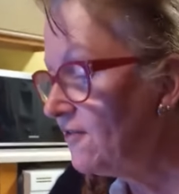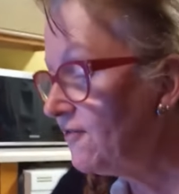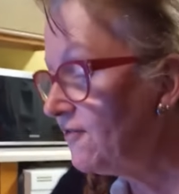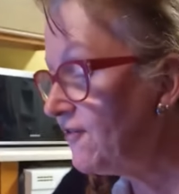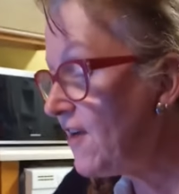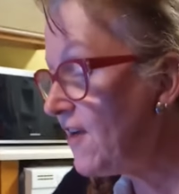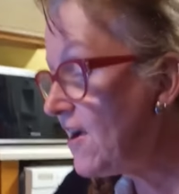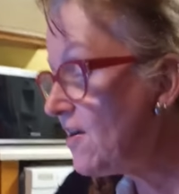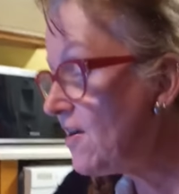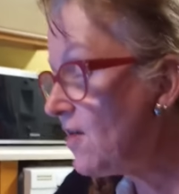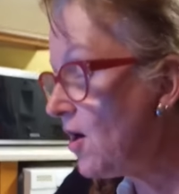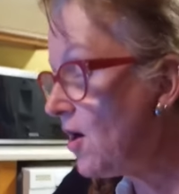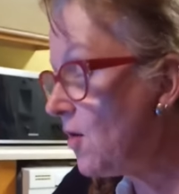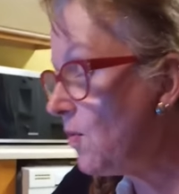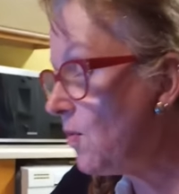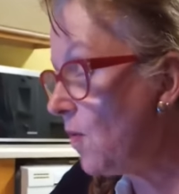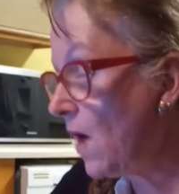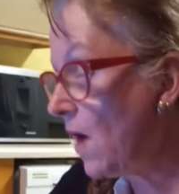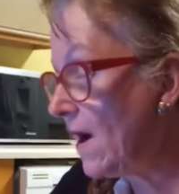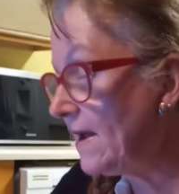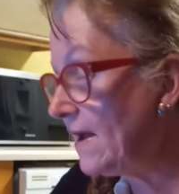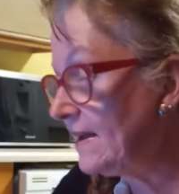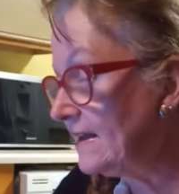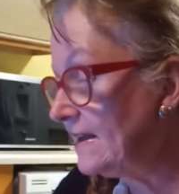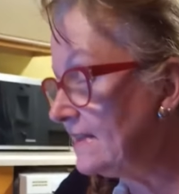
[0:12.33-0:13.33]
Pharaoh
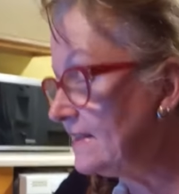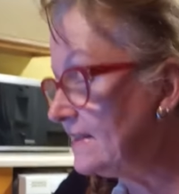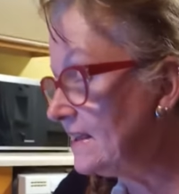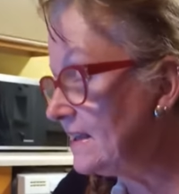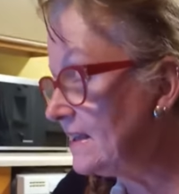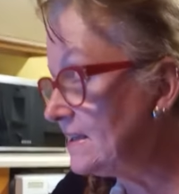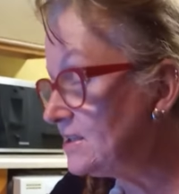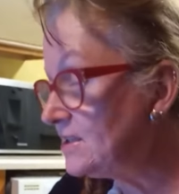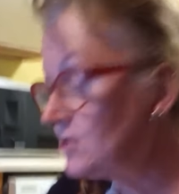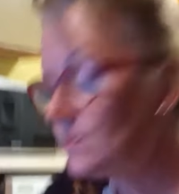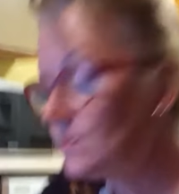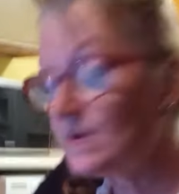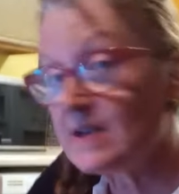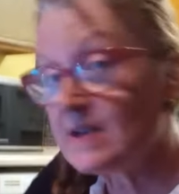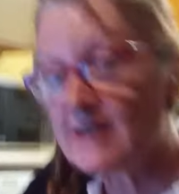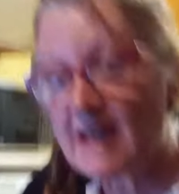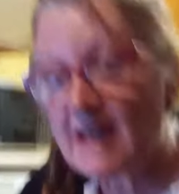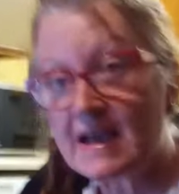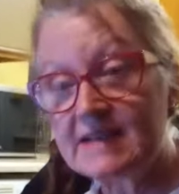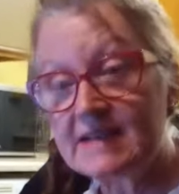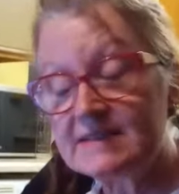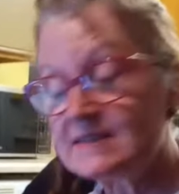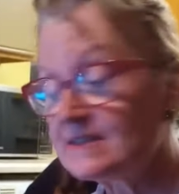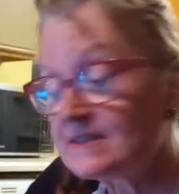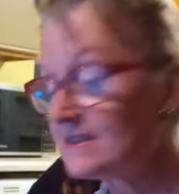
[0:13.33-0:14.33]
wanted the
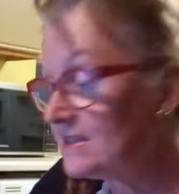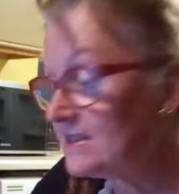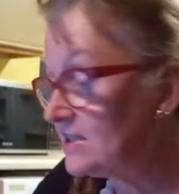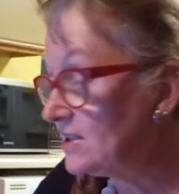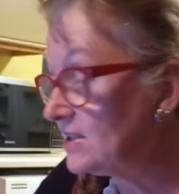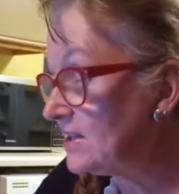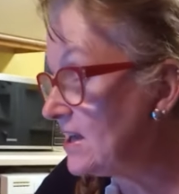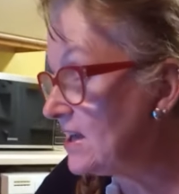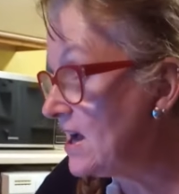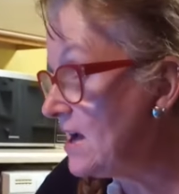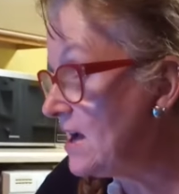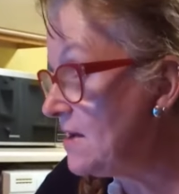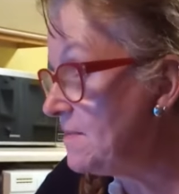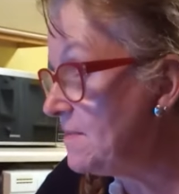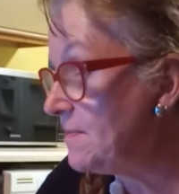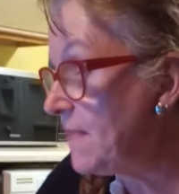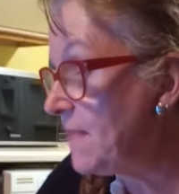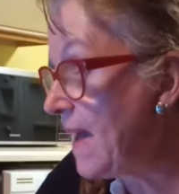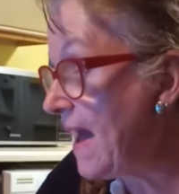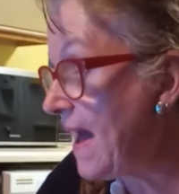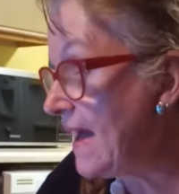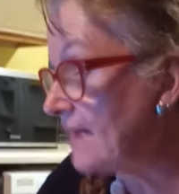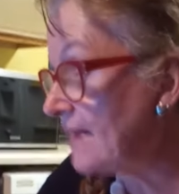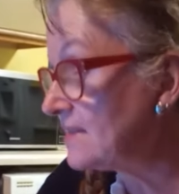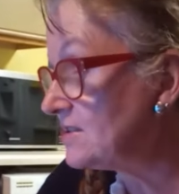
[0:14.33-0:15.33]
Israelites to come
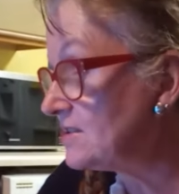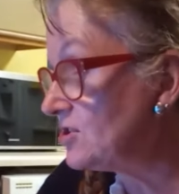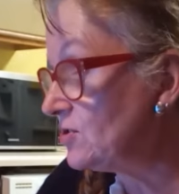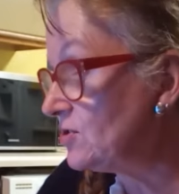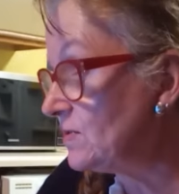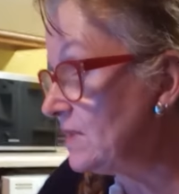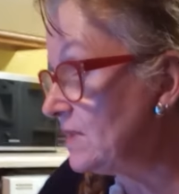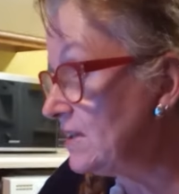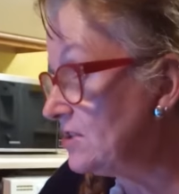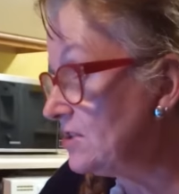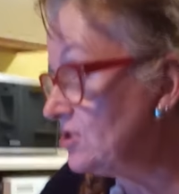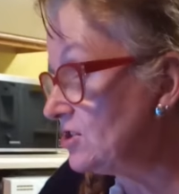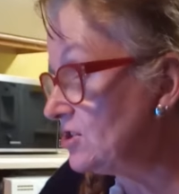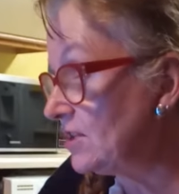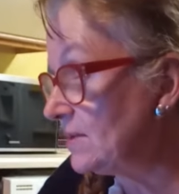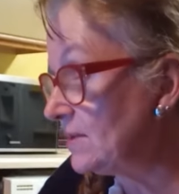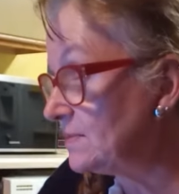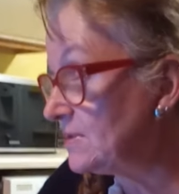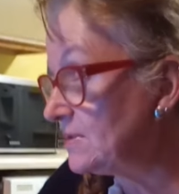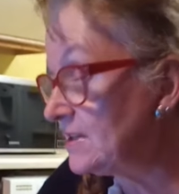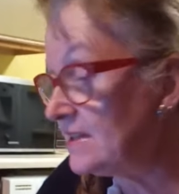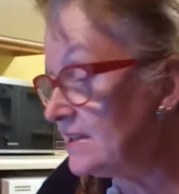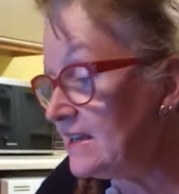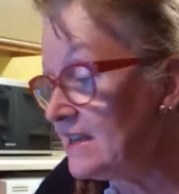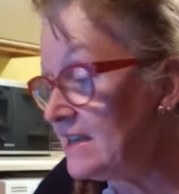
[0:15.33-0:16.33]
back to
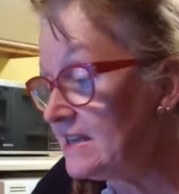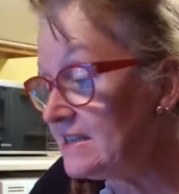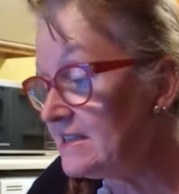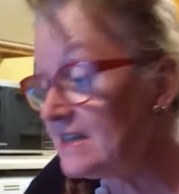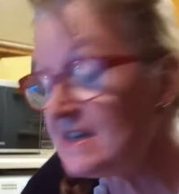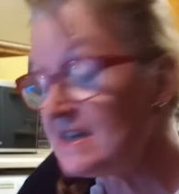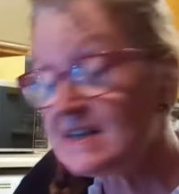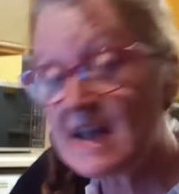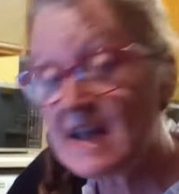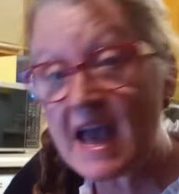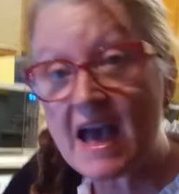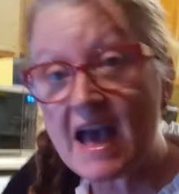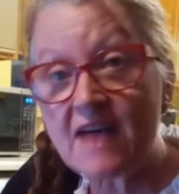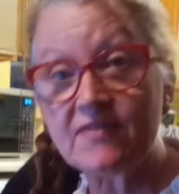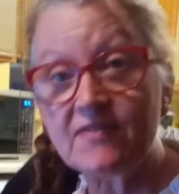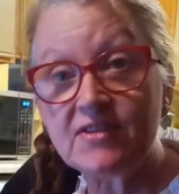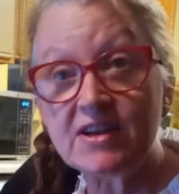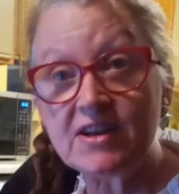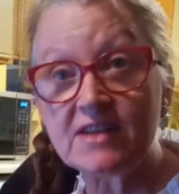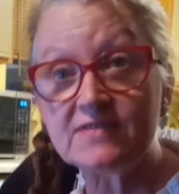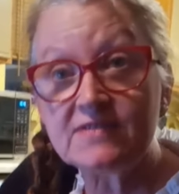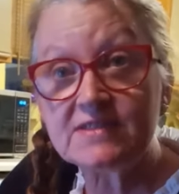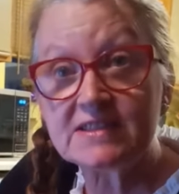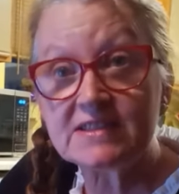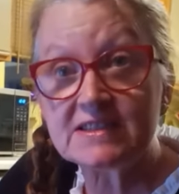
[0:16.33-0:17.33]
Egypt, and he didn't have
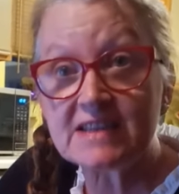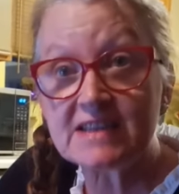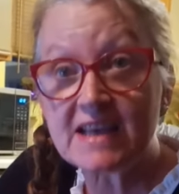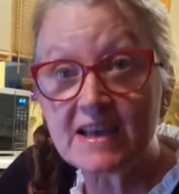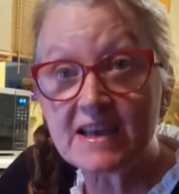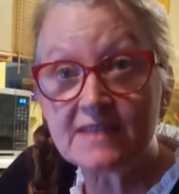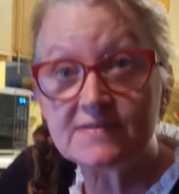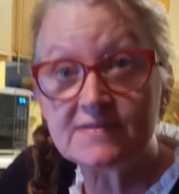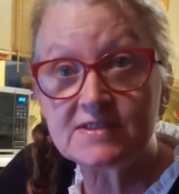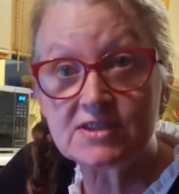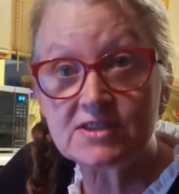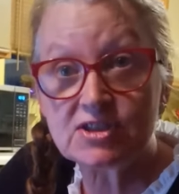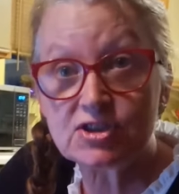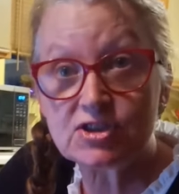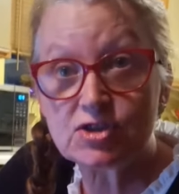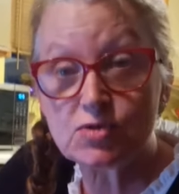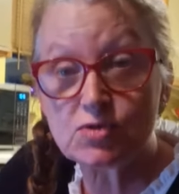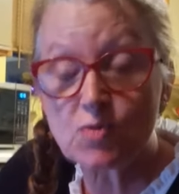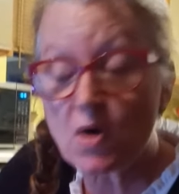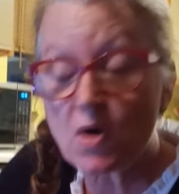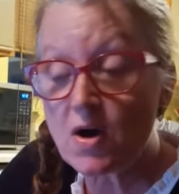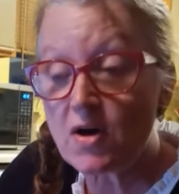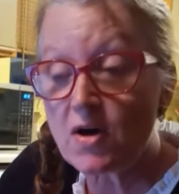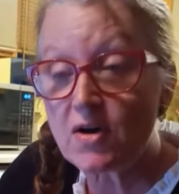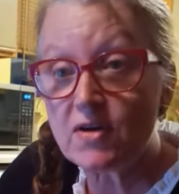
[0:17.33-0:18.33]
enough slaves to
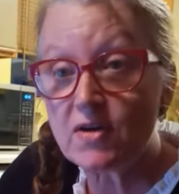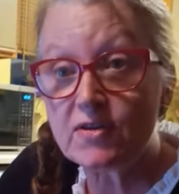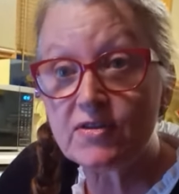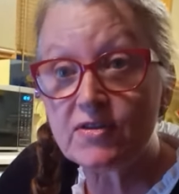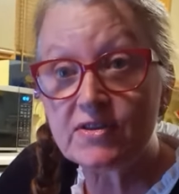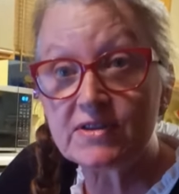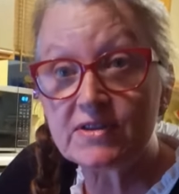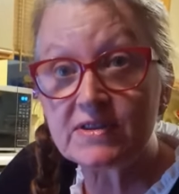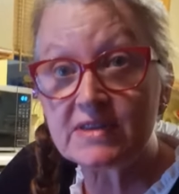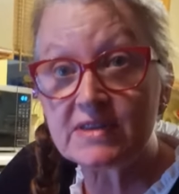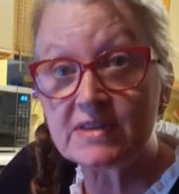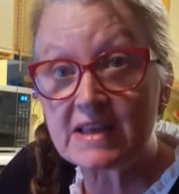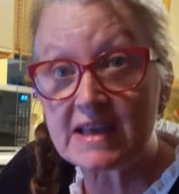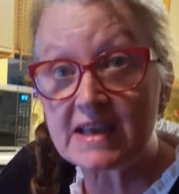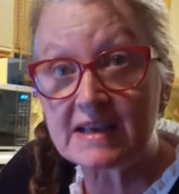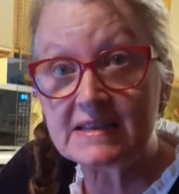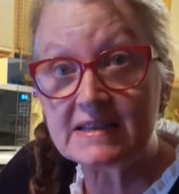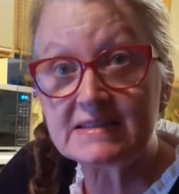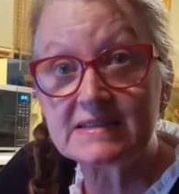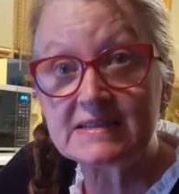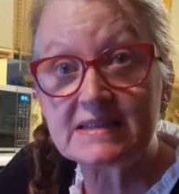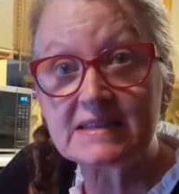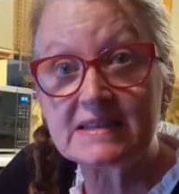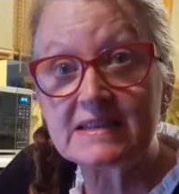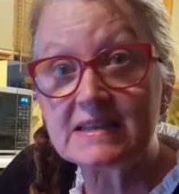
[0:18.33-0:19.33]
do all the
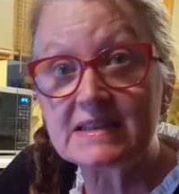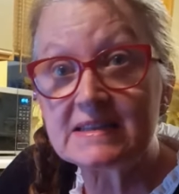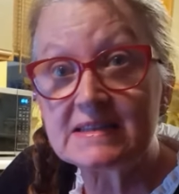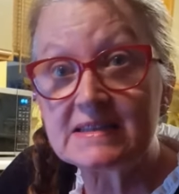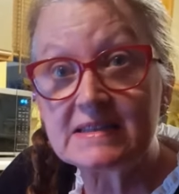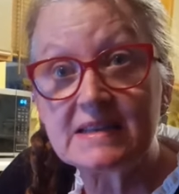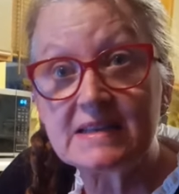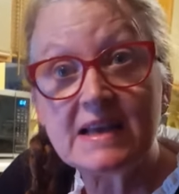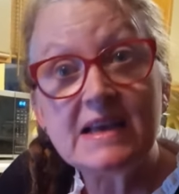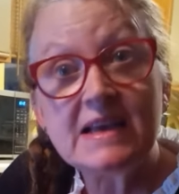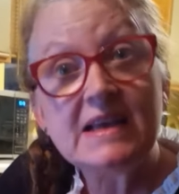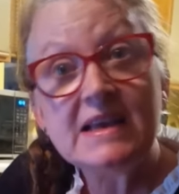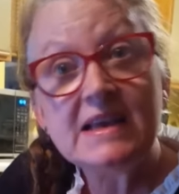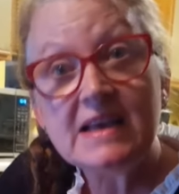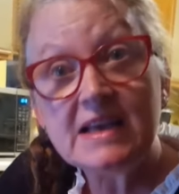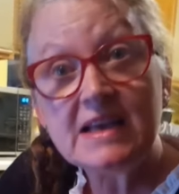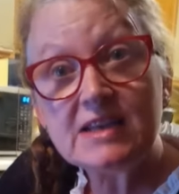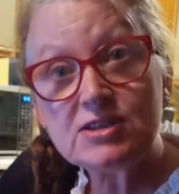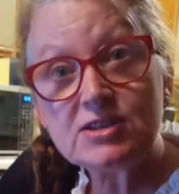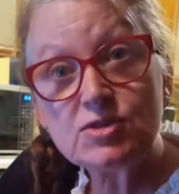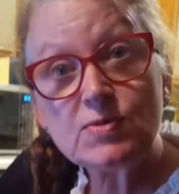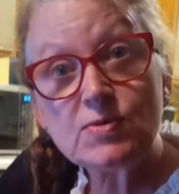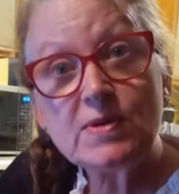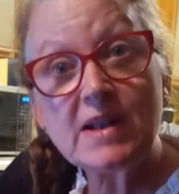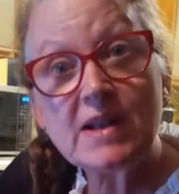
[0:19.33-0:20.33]
things that the
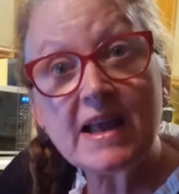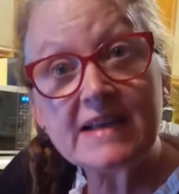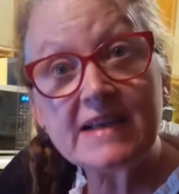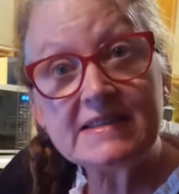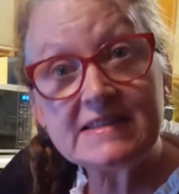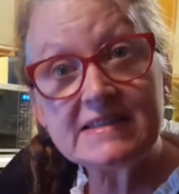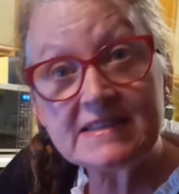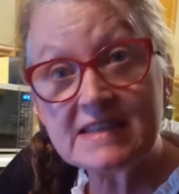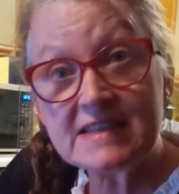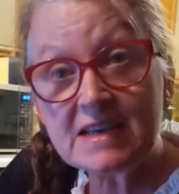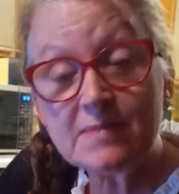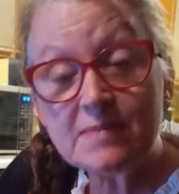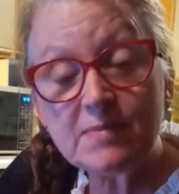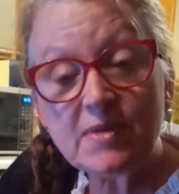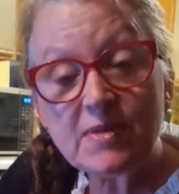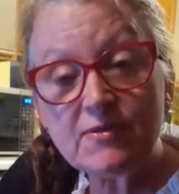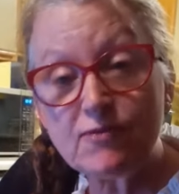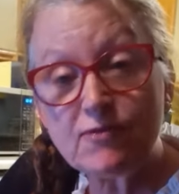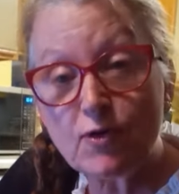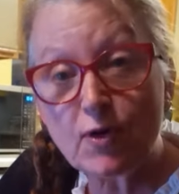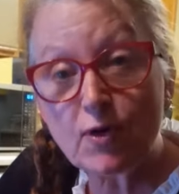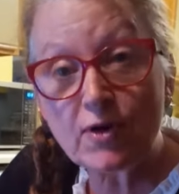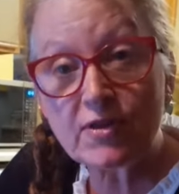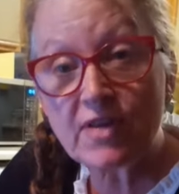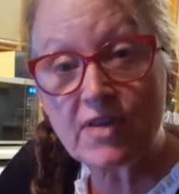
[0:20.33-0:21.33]
Israelites did
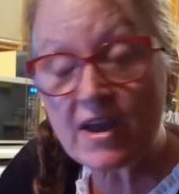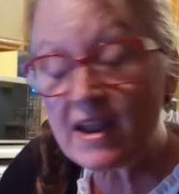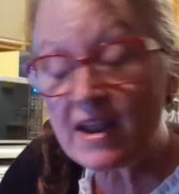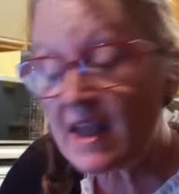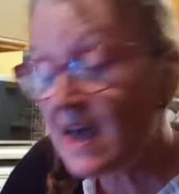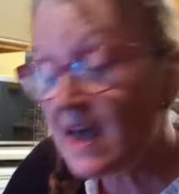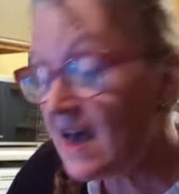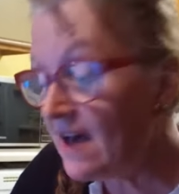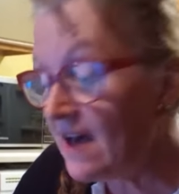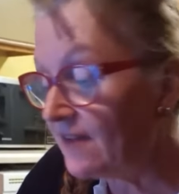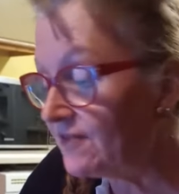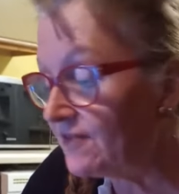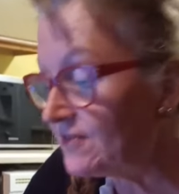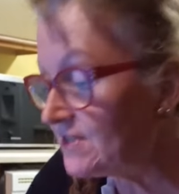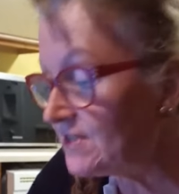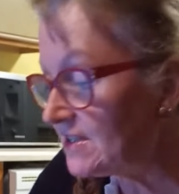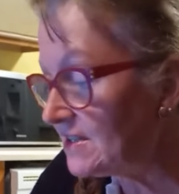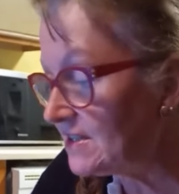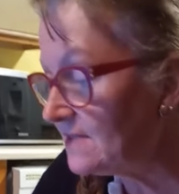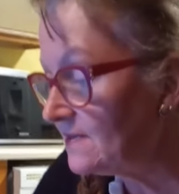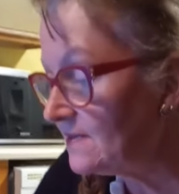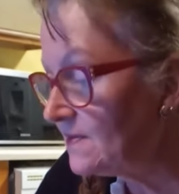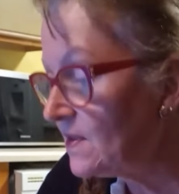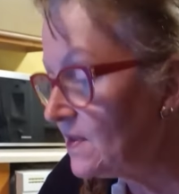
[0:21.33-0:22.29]
before they left.